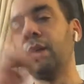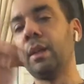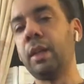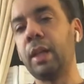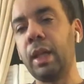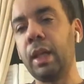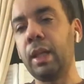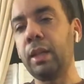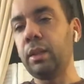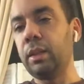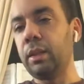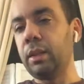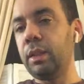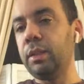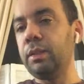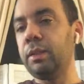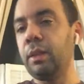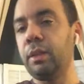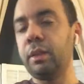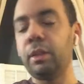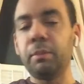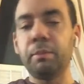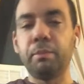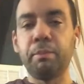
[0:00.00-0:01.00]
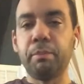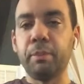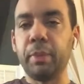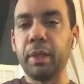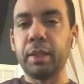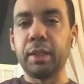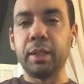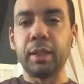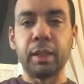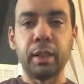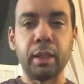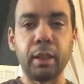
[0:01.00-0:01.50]
And these are
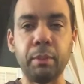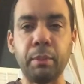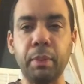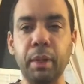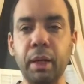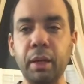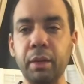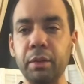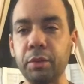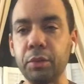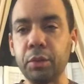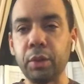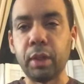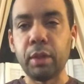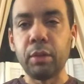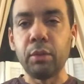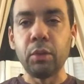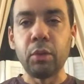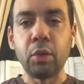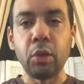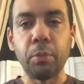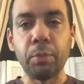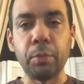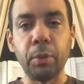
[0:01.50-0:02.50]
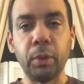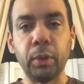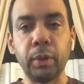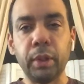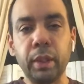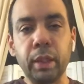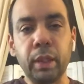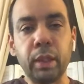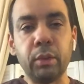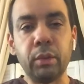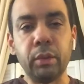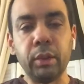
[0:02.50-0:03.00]
basically the patterns. You can look up all
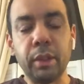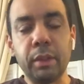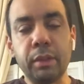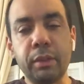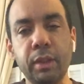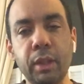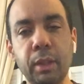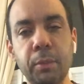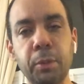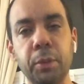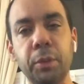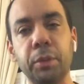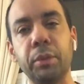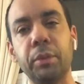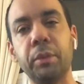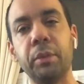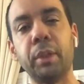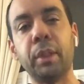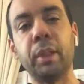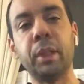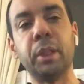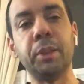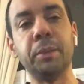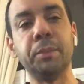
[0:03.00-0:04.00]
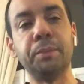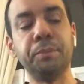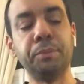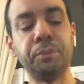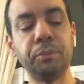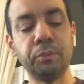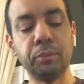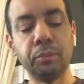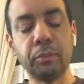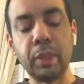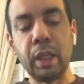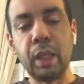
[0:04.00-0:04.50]
the syllable
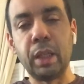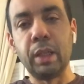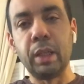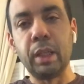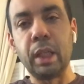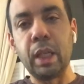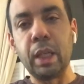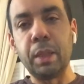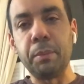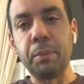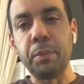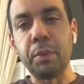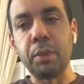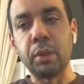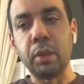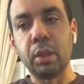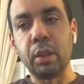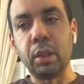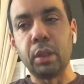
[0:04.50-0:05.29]
names.